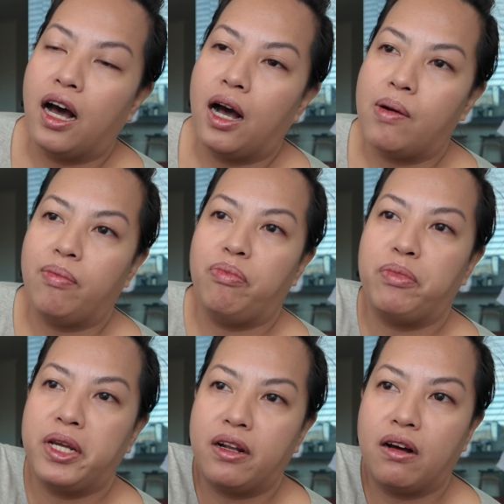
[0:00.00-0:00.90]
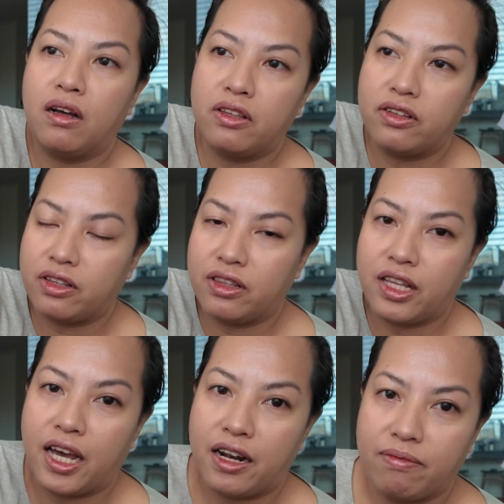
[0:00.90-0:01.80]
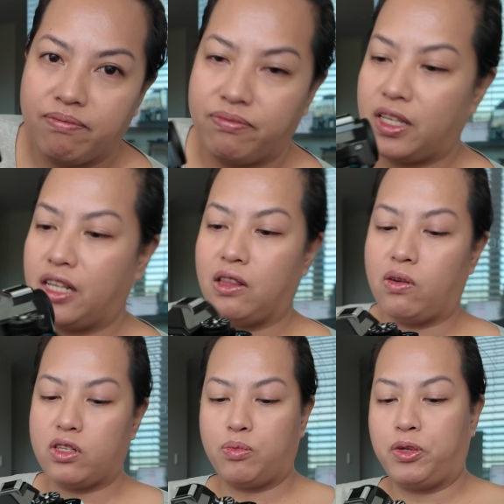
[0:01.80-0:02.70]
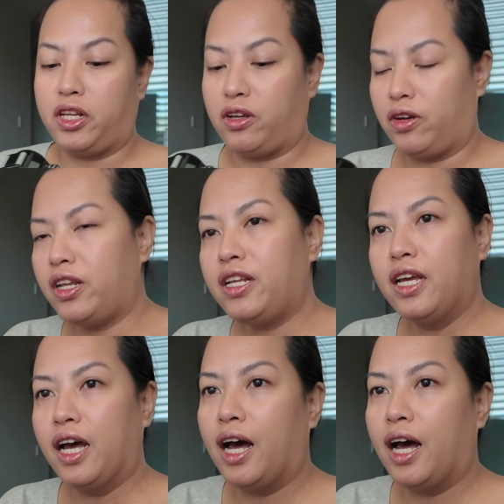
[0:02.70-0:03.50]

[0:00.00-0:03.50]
but other than that it looks pretty good.